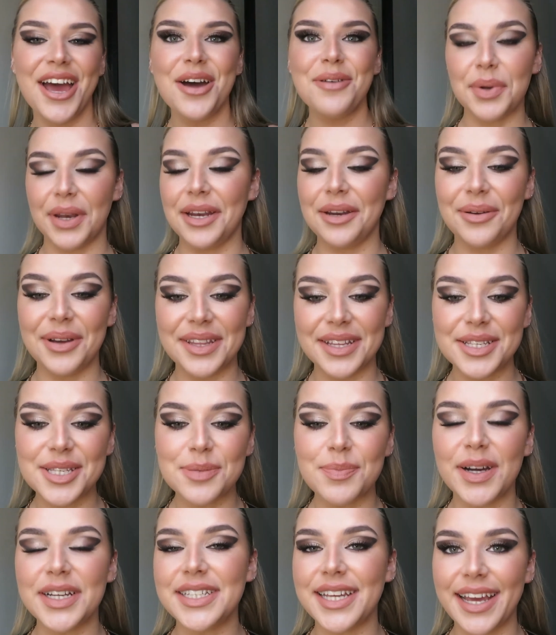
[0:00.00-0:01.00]
But anyway, this is
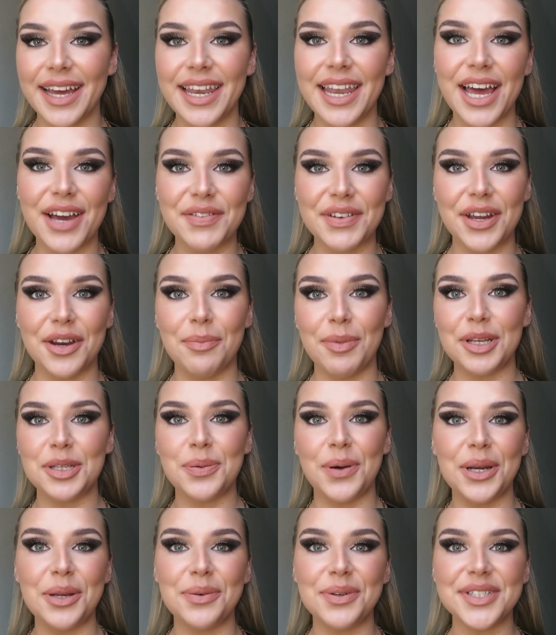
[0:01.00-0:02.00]
my day 11 out of my
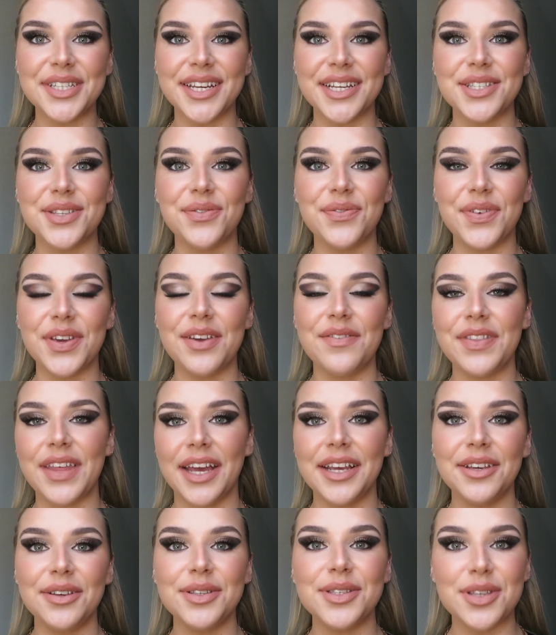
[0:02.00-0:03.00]
21 days of Vieve.
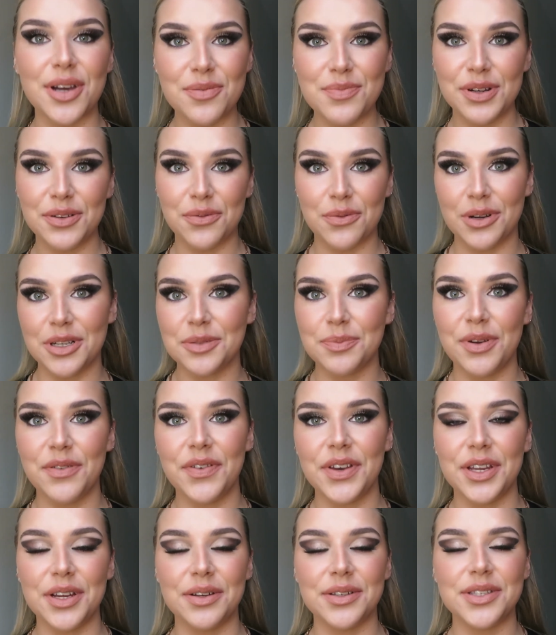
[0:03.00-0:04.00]
Thank you so much for watching my
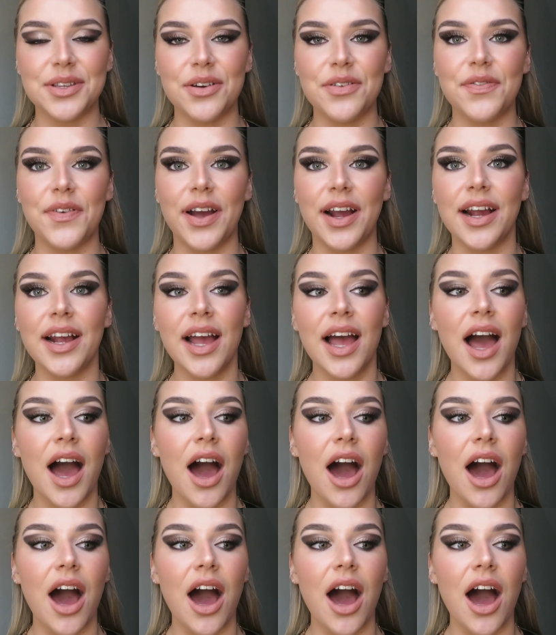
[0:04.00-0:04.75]
video so far.